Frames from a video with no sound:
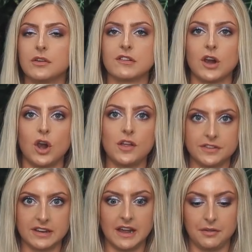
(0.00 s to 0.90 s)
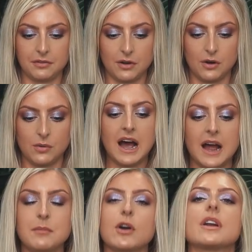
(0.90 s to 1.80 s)
There's a lot to get through.
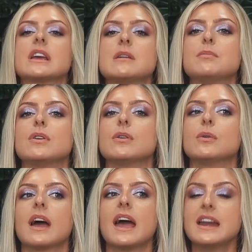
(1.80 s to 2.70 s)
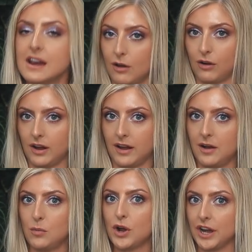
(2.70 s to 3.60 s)
I'm not going to keep you any longer.
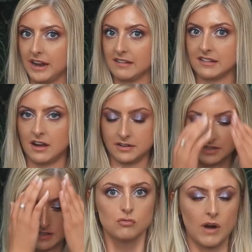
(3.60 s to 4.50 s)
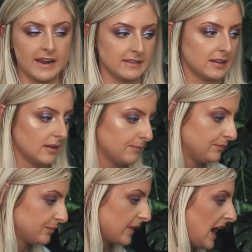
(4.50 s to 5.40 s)
We're going to get started. Right.
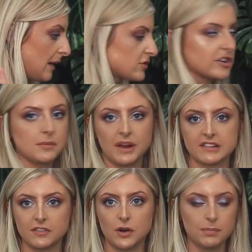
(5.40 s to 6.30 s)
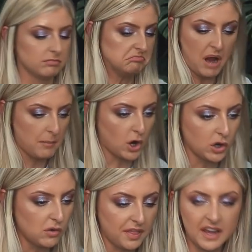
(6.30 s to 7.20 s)
I'm just going to pick stuff up. I'm not
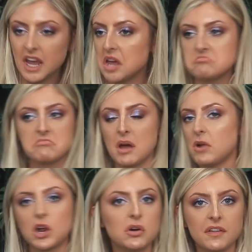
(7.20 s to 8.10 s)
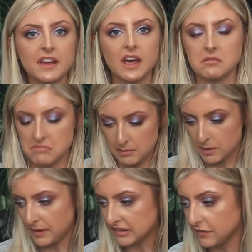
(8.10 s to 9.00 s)
going to overthink it. I'm not going to overthink it. I'm going
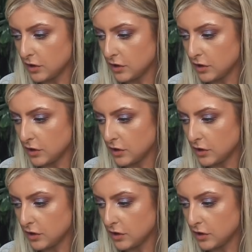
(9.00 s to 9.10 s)
to pick stuff